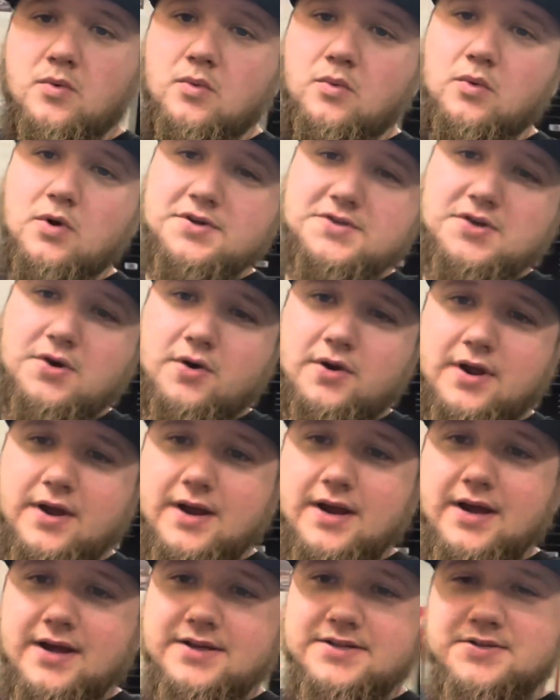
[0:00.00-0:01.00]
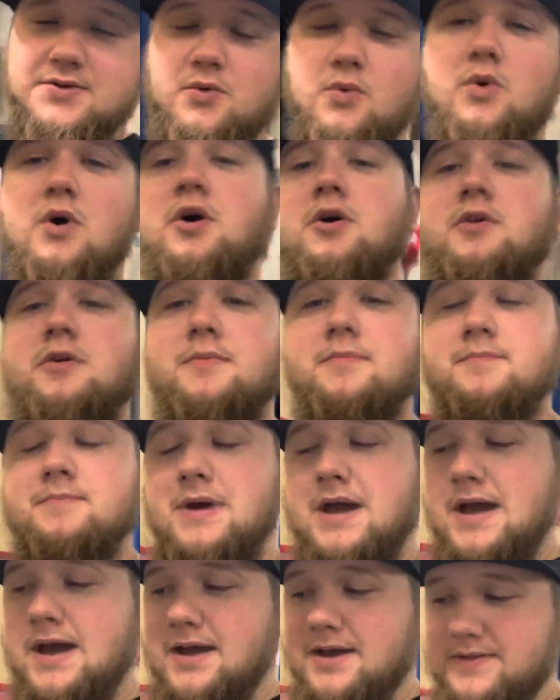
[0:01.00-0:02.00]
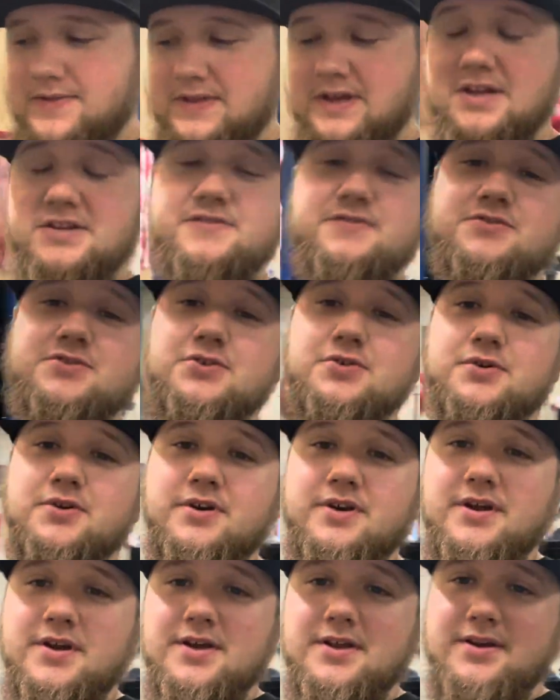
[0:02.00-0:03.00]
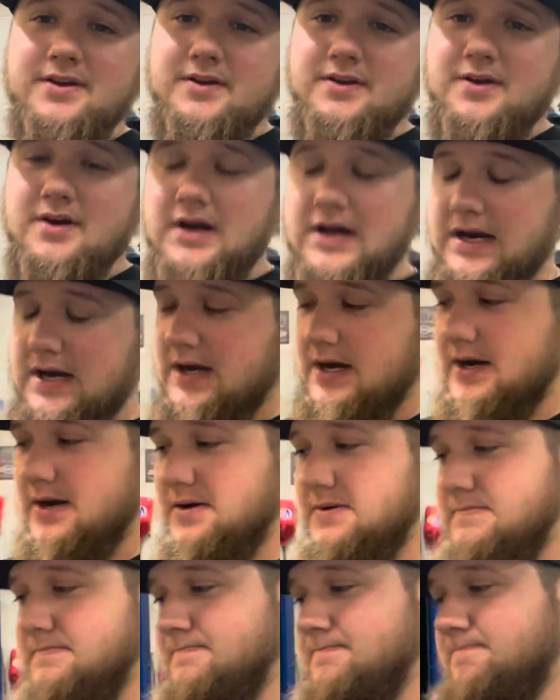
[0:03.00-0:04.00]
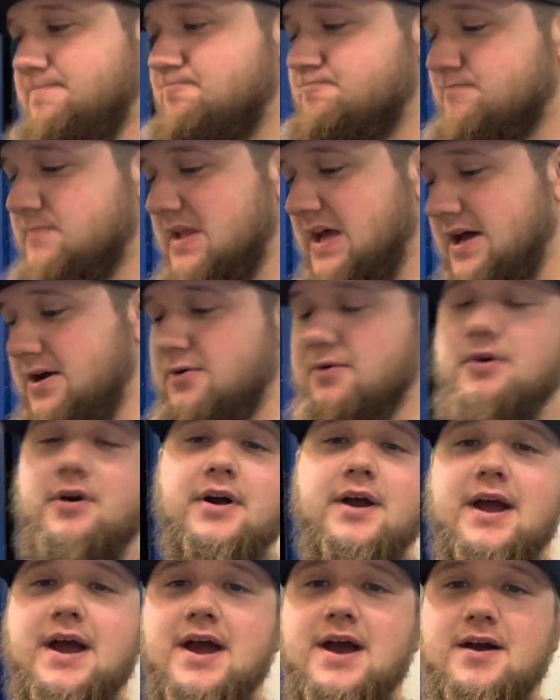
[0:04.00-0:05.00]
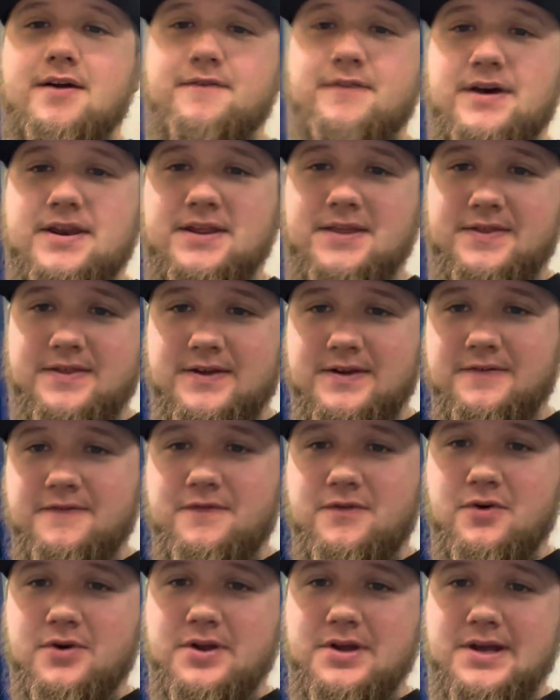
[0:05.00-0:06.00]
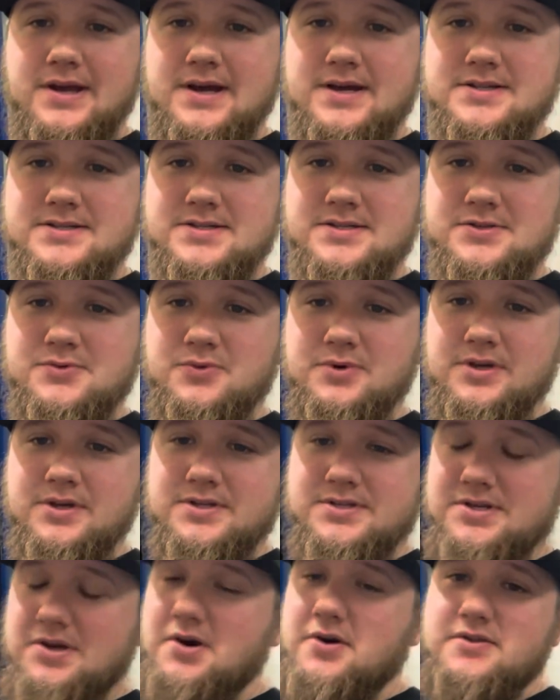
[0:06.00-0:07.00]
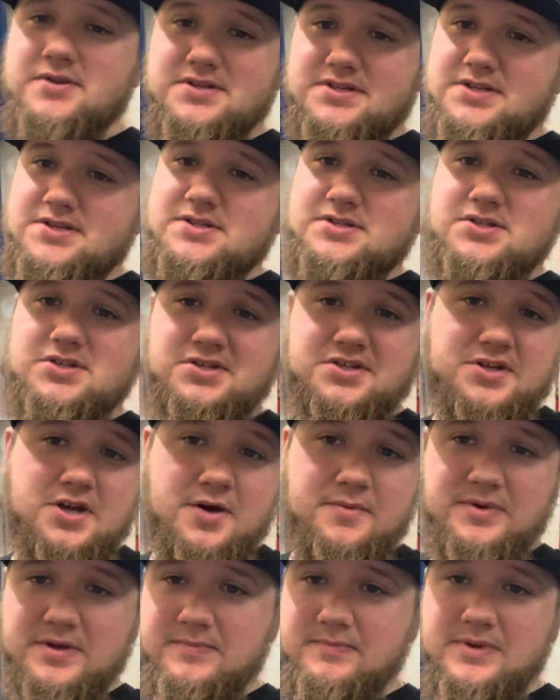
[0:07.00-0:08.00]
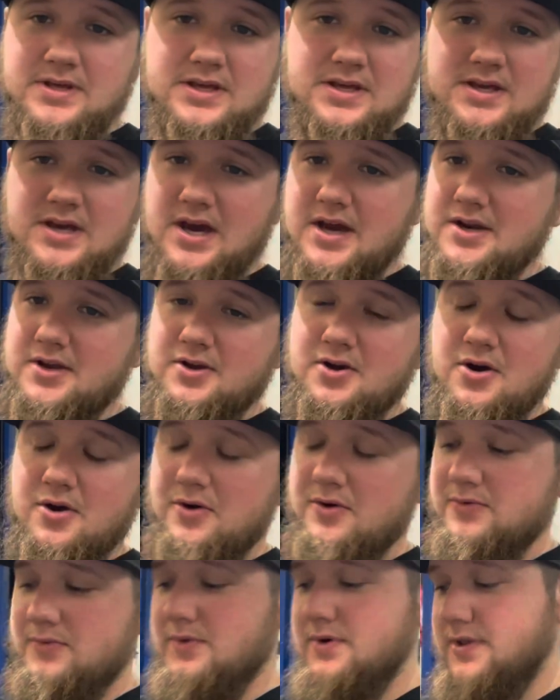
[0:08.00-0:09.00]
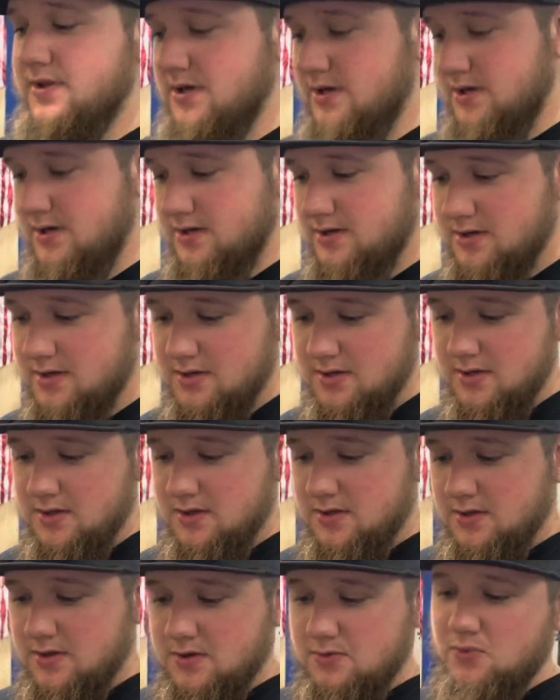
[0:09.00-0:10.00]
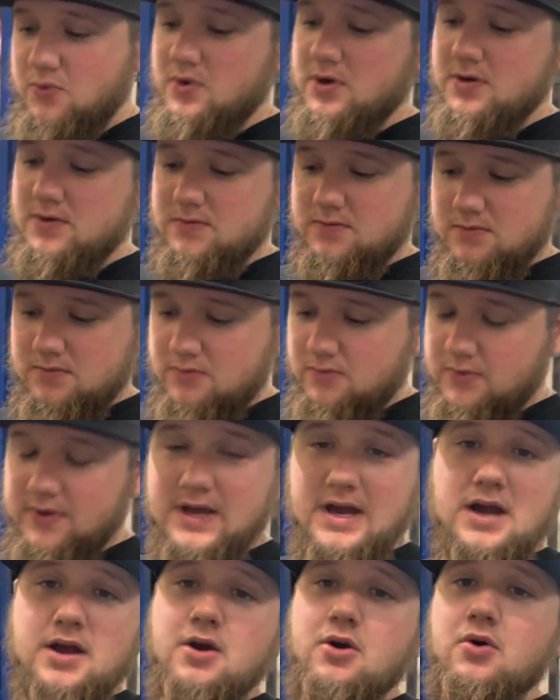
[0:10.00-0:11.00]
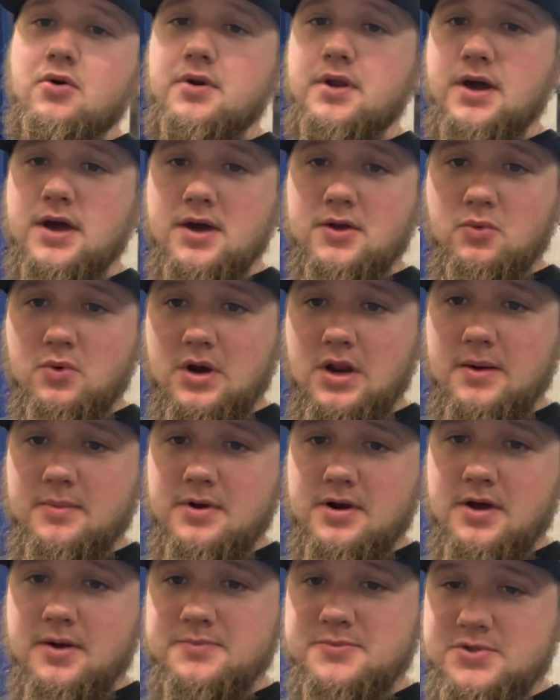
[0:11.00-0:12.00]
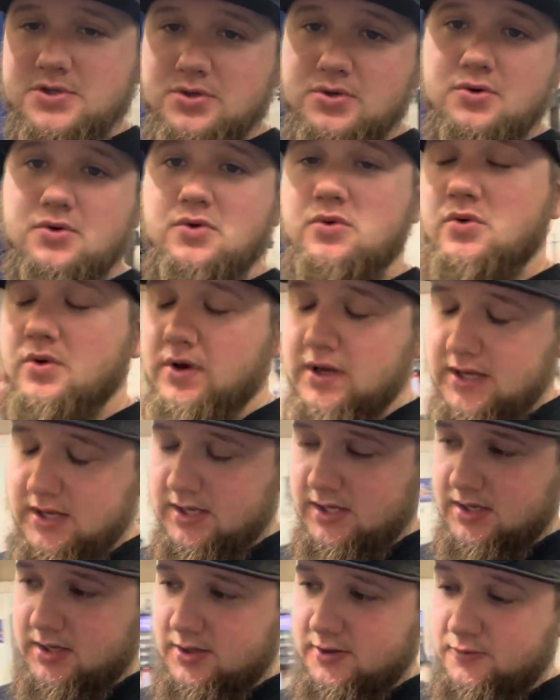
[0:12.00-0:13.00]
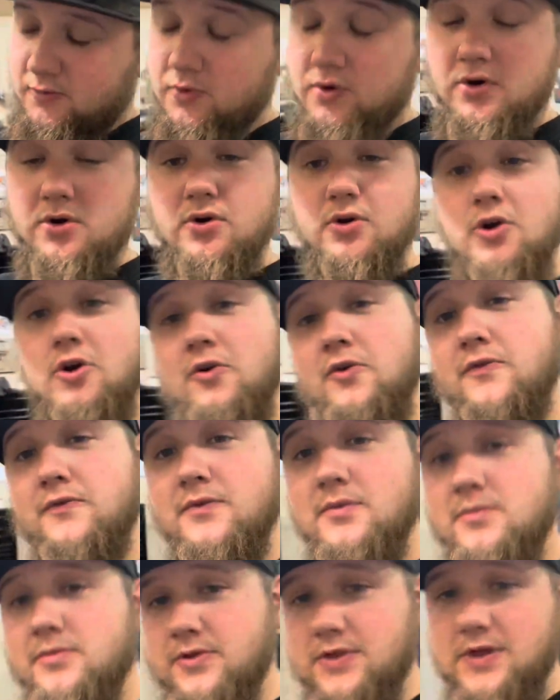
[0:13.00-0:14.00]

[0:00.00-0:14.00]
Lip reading: What's going on, guys? Welcome back. Thanks for tuning in. I don't really have anything for you guys this week, so this is just going to be me kind of going with what we got going on, what I've been up to, and we'll go from